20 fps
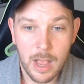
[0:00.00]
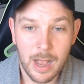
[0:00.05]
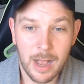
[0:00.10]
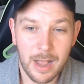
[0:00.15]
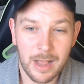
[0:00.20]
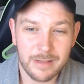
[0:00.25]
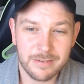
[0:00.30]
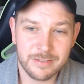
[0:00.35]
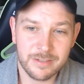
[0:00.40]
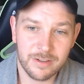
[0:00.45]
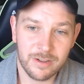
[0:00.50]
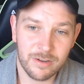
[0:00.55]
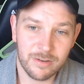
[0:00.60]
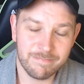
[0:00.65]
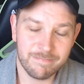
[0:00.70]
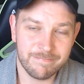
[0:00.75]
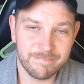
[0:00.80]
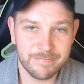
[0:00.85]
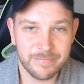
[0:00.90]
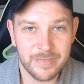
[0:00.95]

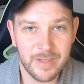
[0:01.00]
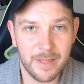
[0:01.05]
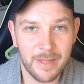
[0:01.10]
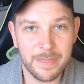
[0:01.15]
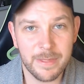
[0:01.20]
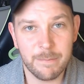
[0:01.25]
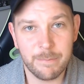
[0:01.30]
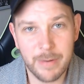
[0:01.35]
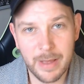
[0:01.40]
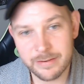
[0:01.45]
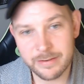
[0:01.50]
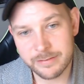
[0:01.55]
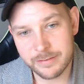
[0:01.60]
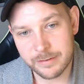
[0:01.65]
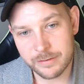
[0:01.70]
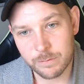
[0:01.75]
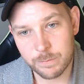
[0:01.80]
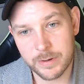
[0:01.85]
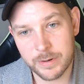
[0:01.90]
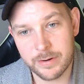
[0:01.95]
So not the best
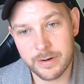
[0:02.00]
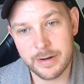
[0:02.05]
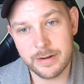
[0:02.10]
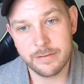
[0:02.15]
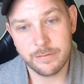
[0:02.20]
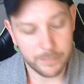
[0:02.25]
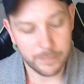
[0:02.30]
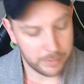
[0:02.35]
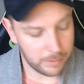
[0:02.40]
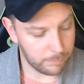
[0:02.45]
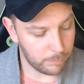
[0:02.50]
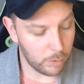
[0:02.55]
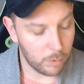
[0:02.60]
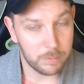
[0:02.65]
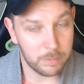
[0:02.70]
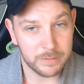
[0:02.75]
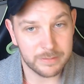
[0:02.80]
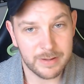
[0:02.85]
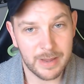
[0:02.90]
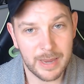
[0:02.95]
experience for the
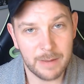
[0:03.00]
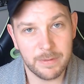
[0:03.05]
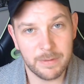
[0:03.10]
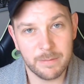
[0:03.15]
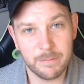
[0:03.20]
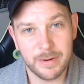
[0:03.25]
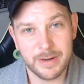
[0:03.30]
mobile typing,